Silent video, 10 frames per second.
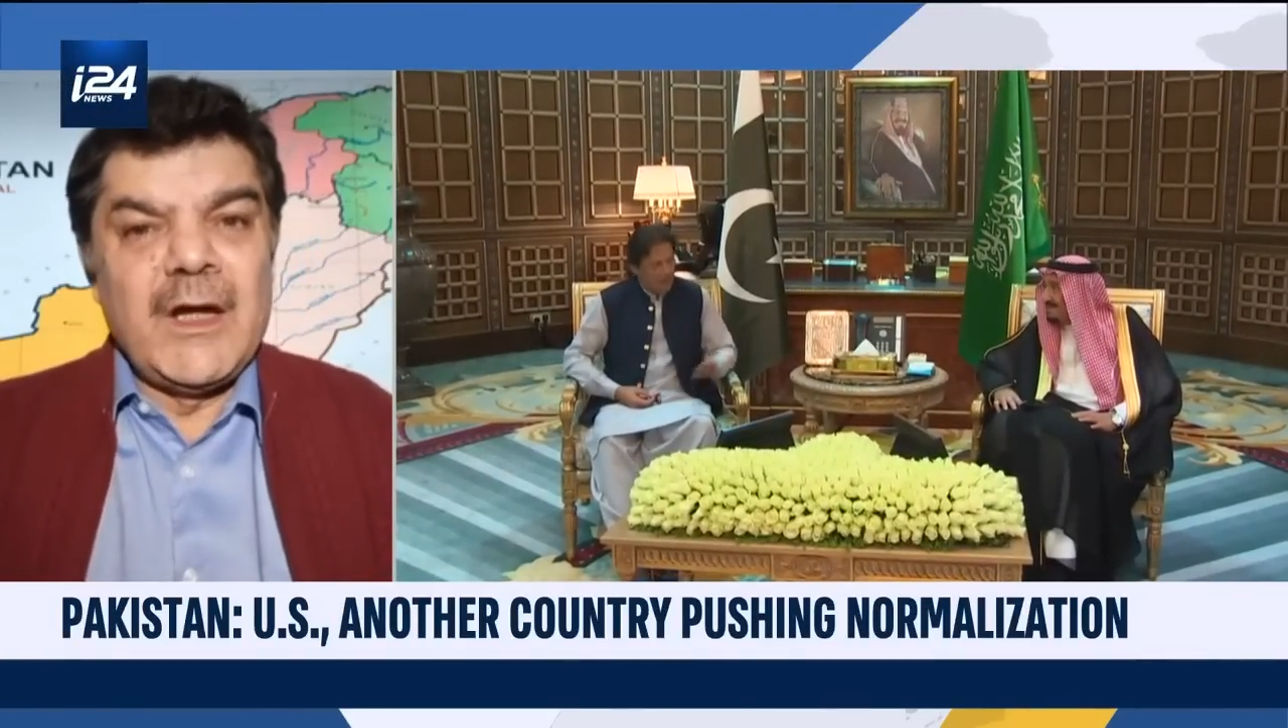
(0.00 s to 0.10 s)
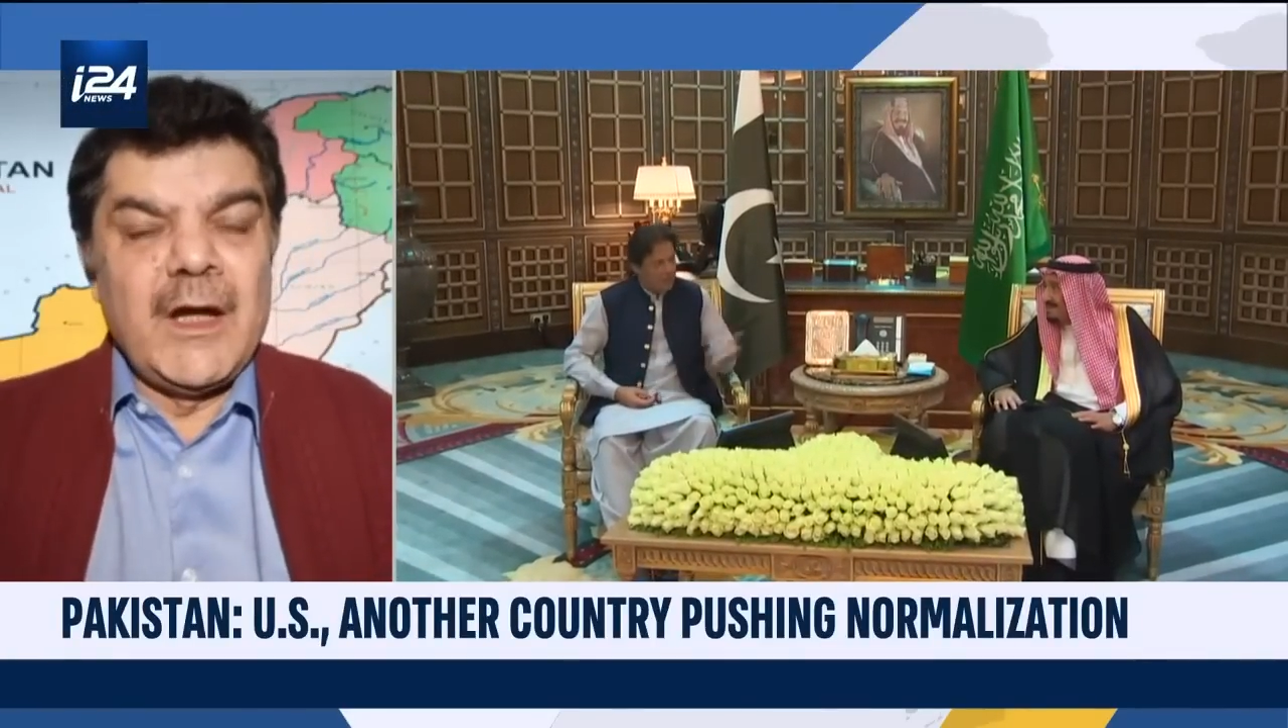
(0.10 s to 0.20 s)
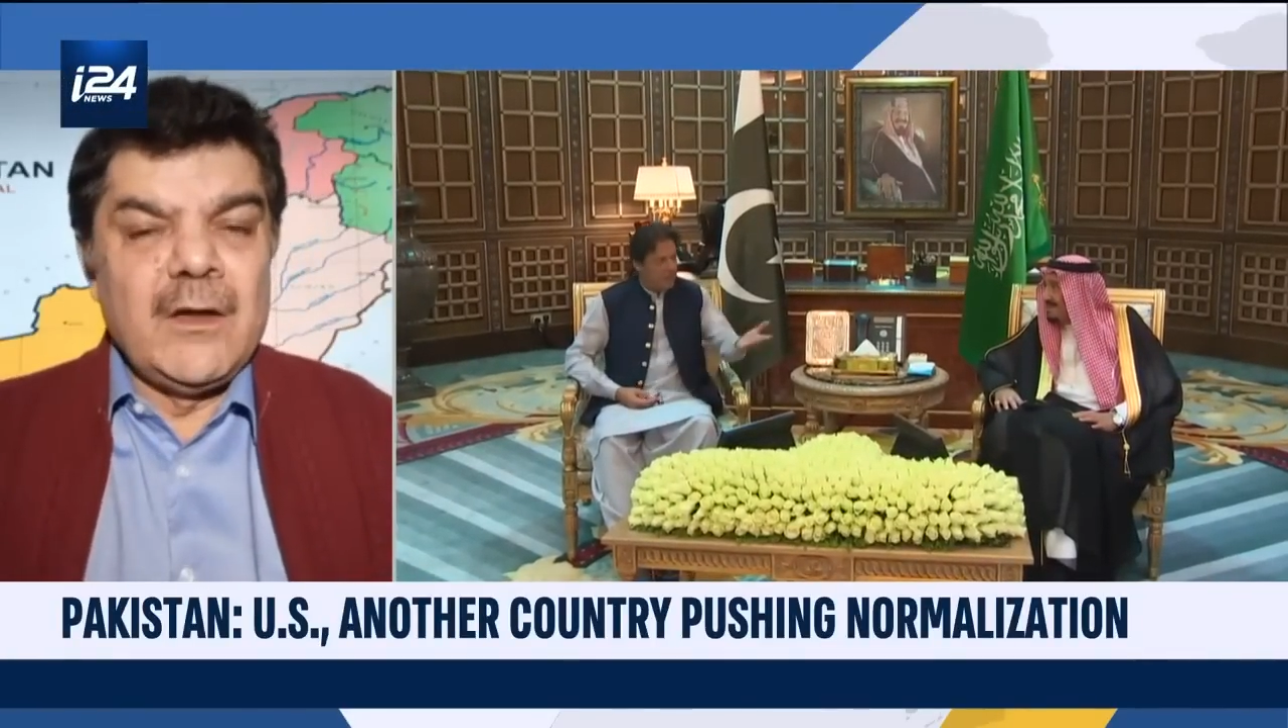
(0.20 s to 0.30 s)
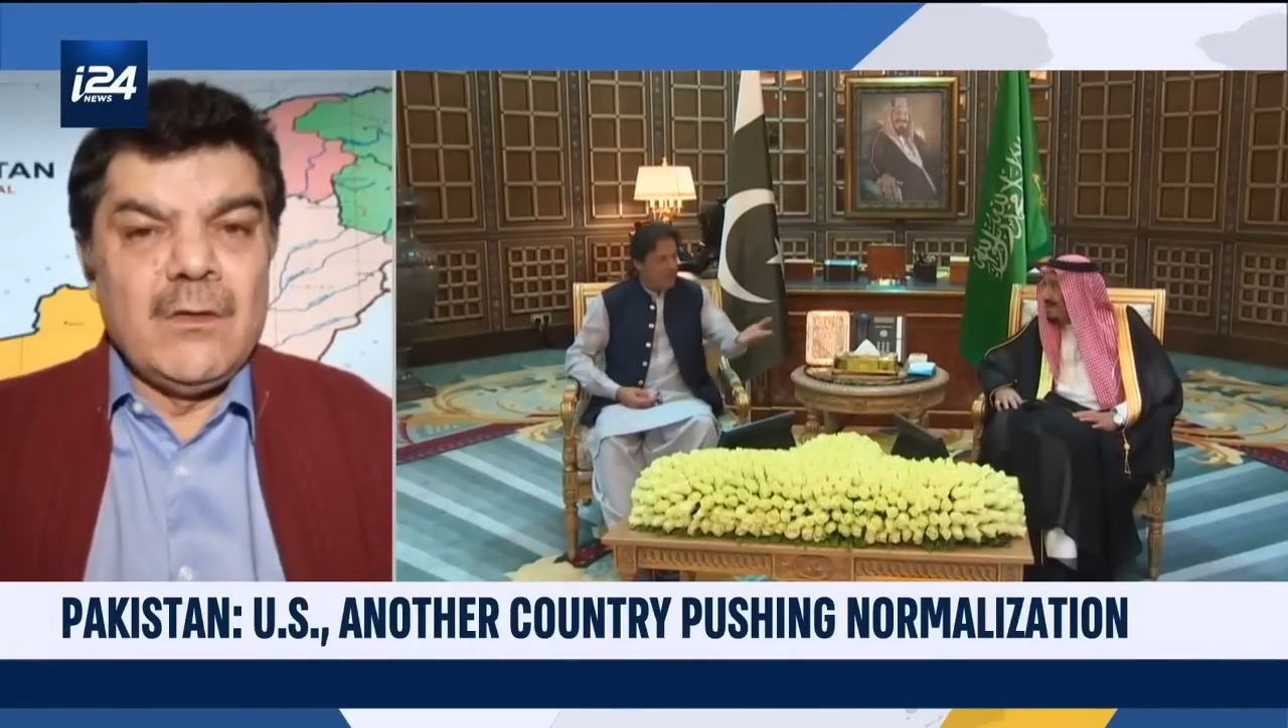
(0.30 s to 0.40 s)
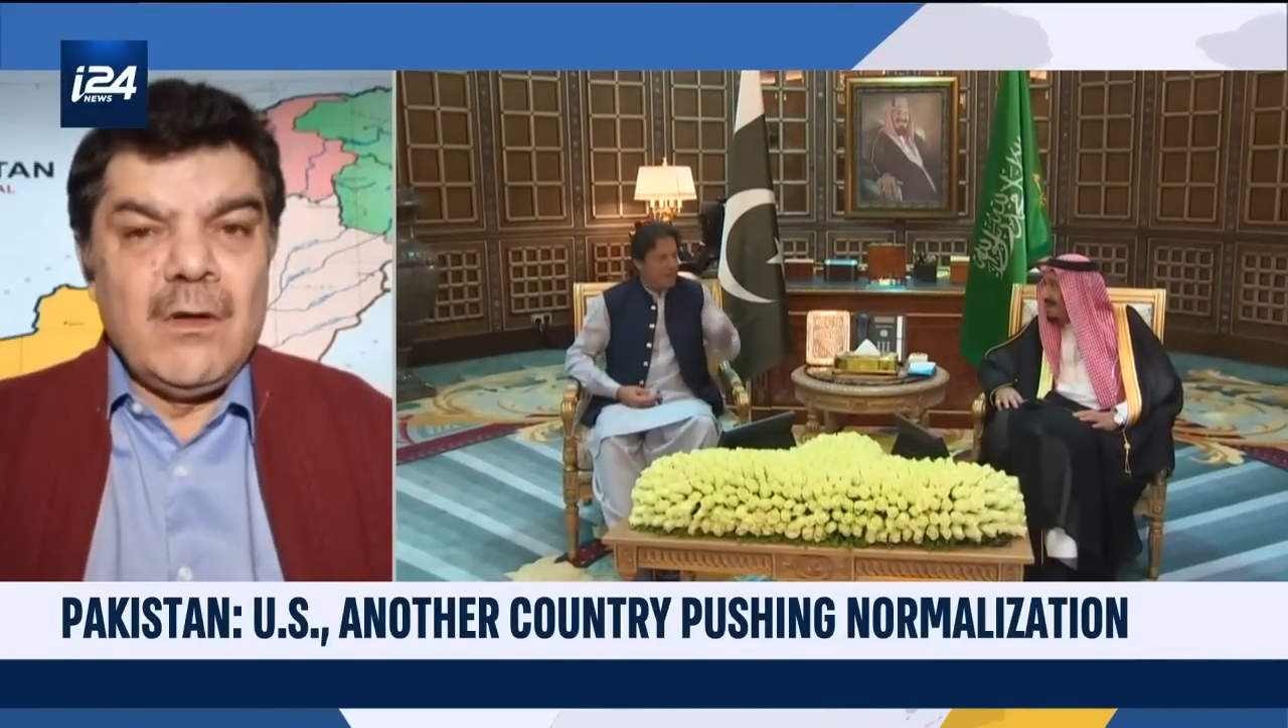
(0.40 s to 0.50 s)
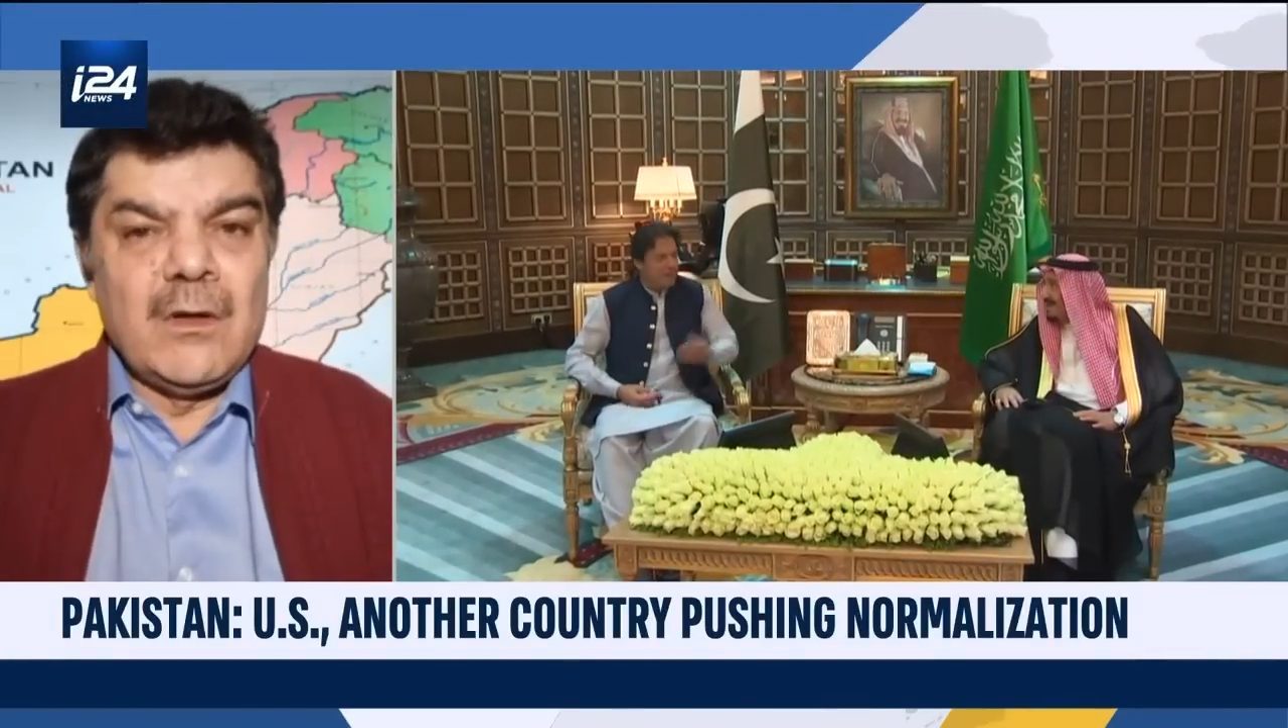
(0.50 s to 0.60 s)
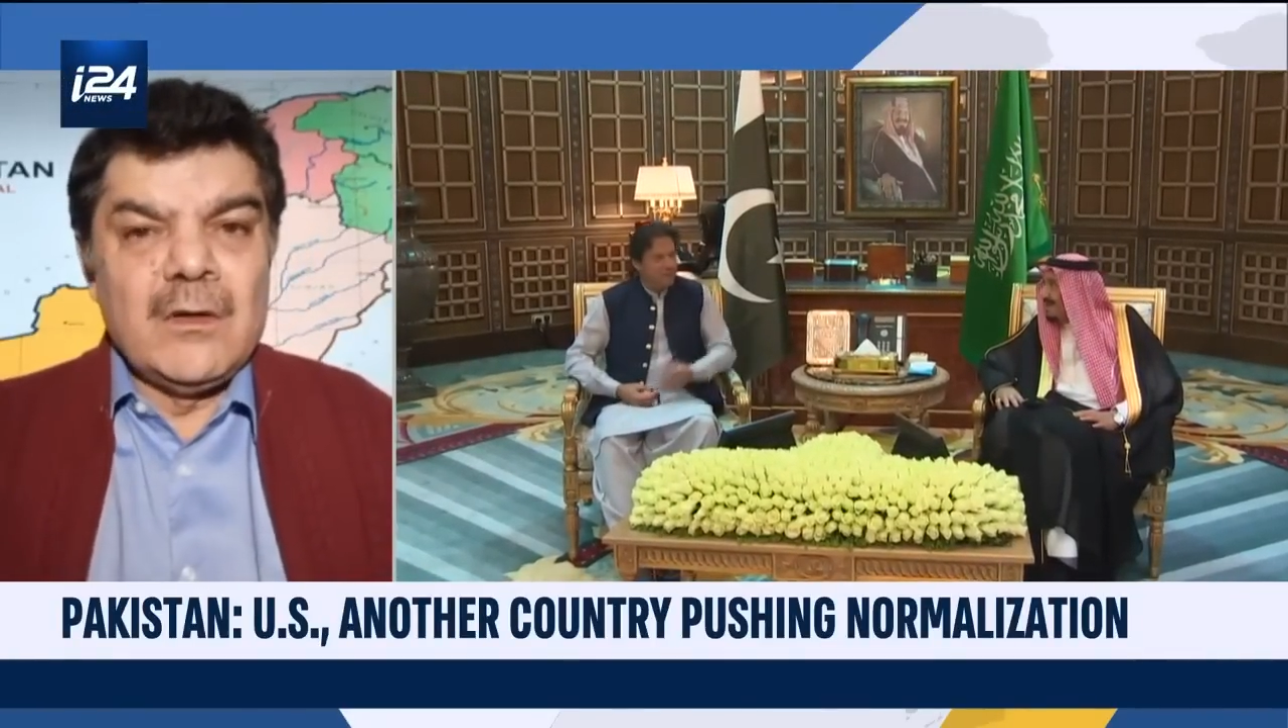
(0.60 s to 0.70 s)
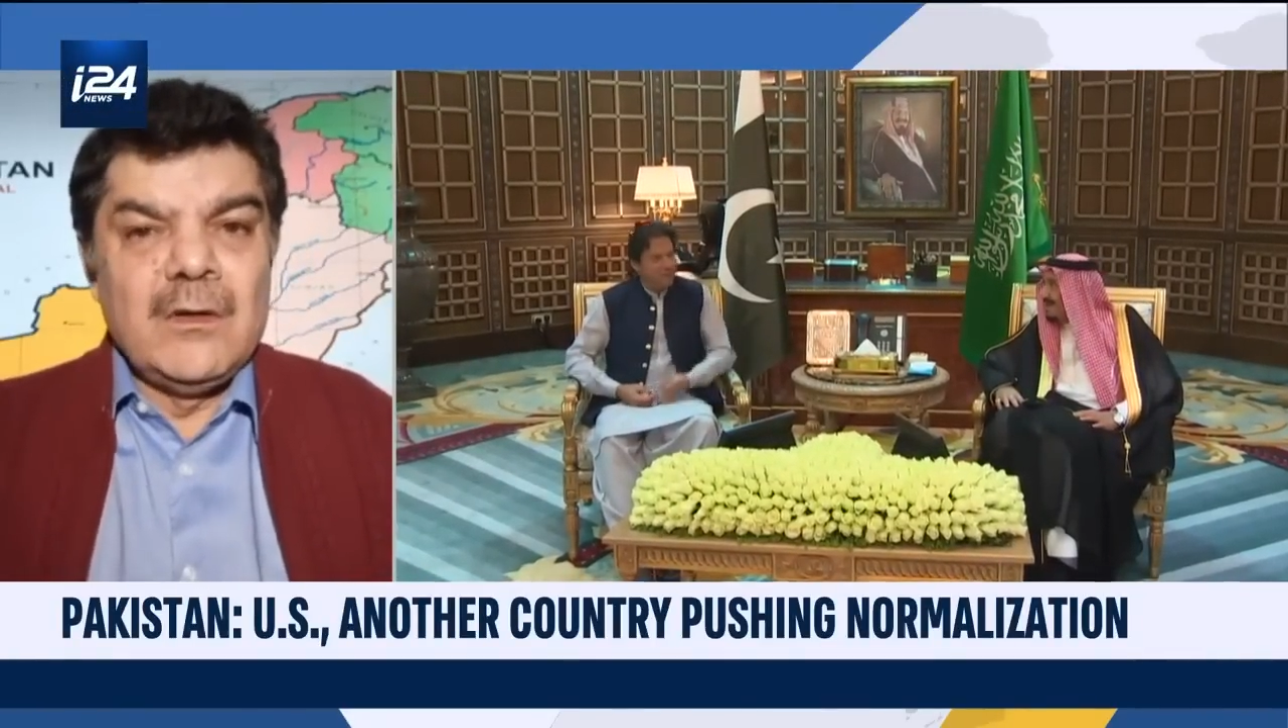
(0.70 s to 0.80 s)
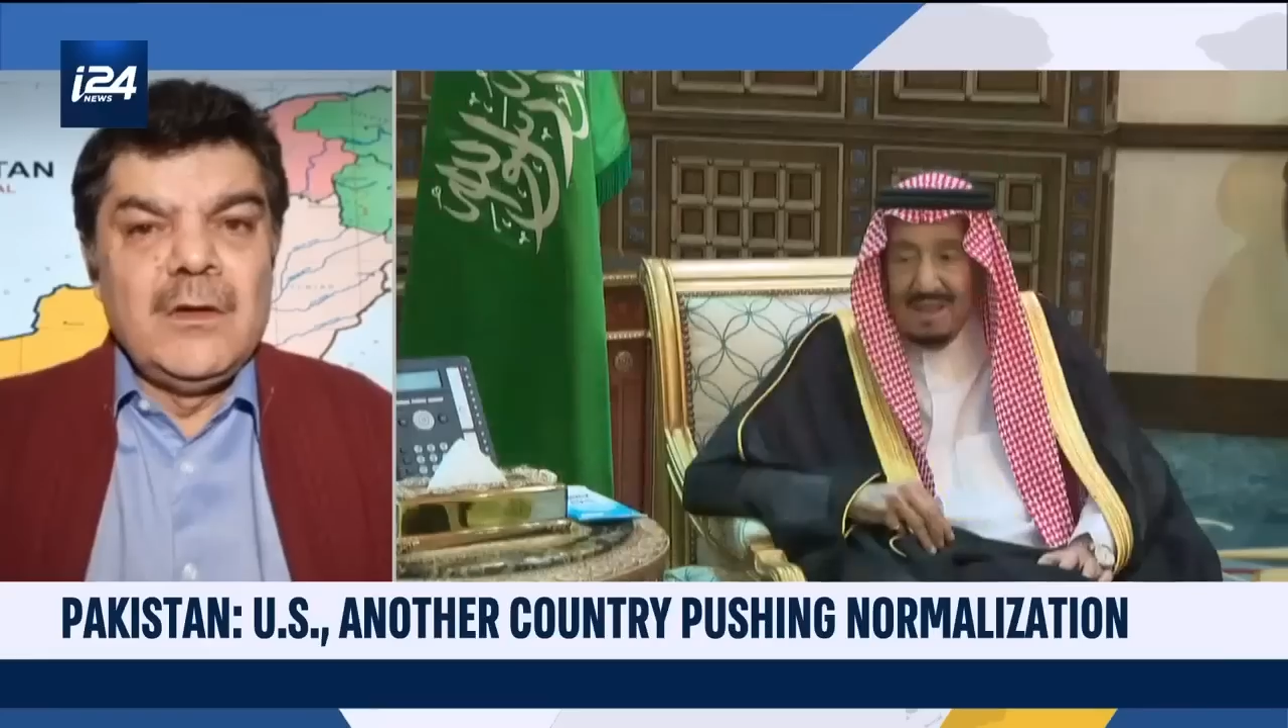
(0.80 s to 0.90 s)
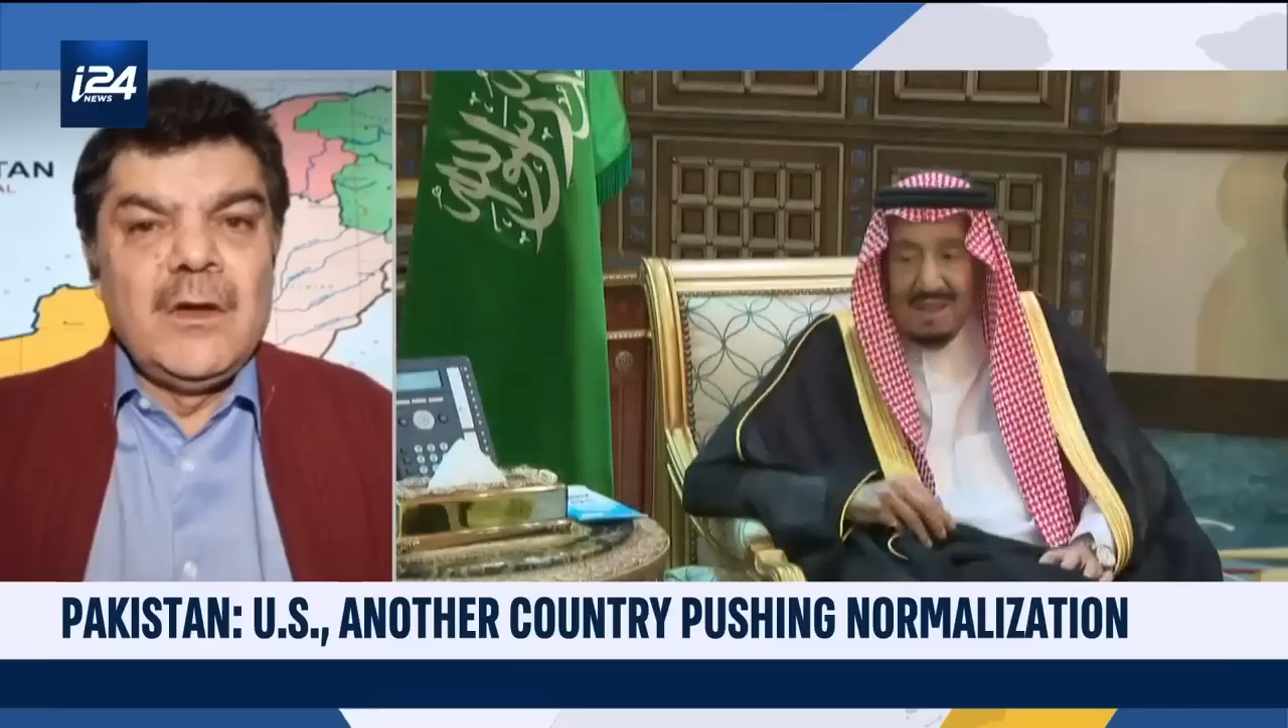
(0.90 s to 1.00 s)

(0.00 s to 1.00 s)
cannot